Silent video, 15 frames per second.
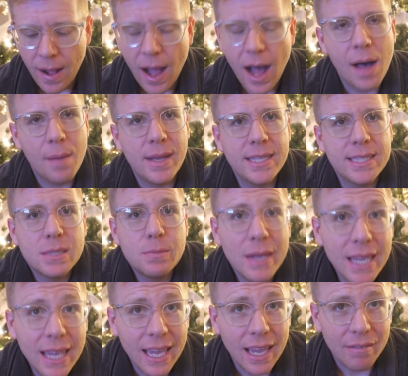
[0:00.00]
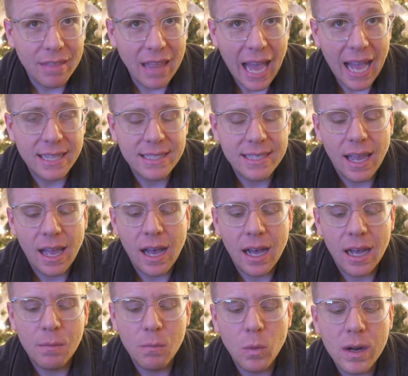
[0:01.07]
Um, and speaking of that,
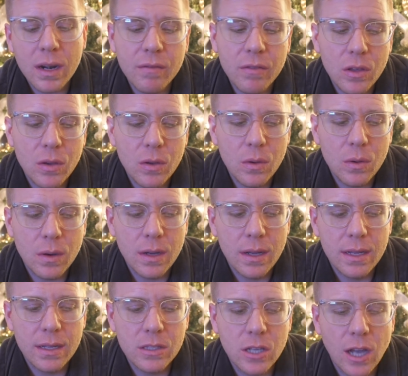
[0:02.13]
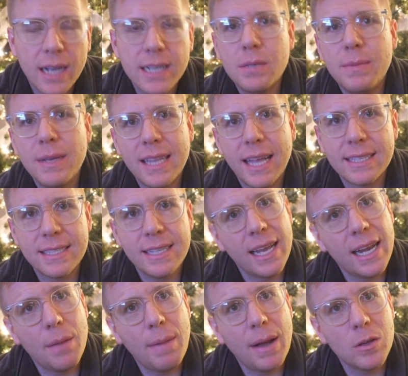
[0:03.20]
um, one of you talked to me last
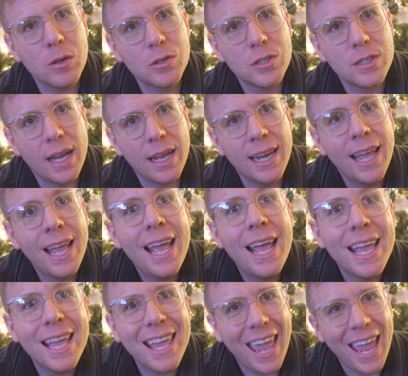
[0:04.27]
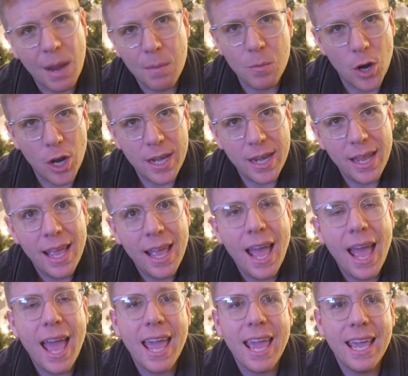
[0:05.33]
night about your son, Cameron.
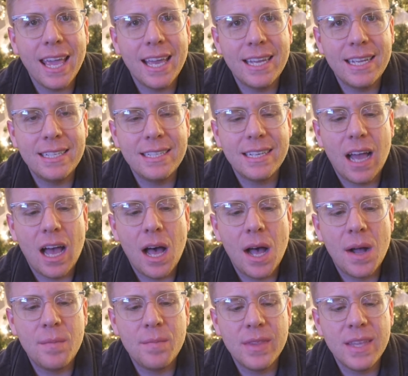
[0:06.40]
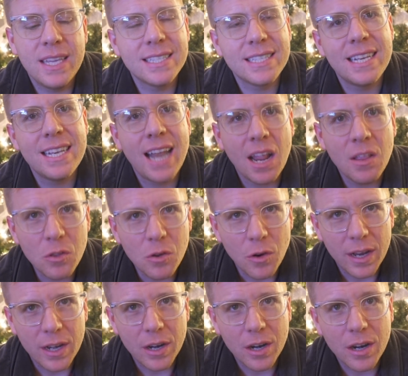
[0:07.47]
And um, he's a ninth
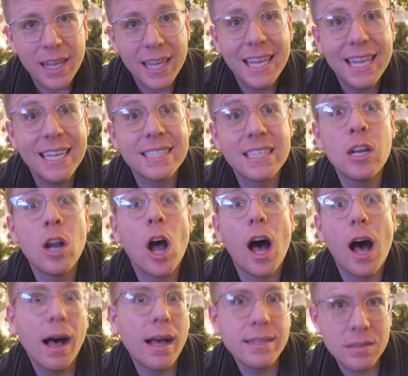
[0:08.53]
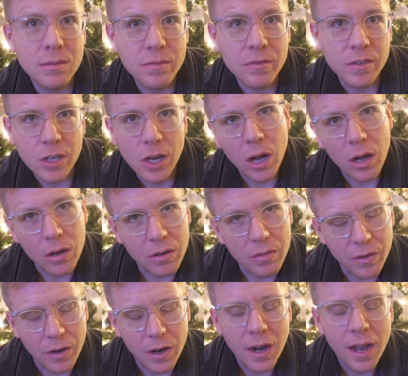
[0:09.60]
grader. He is an awesome
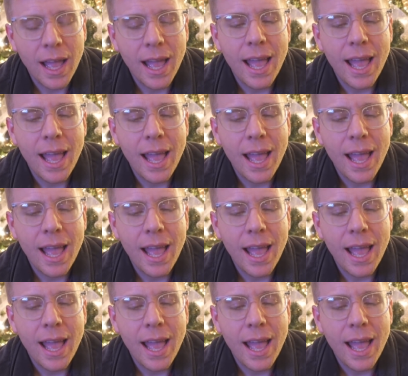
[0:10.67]
photographer.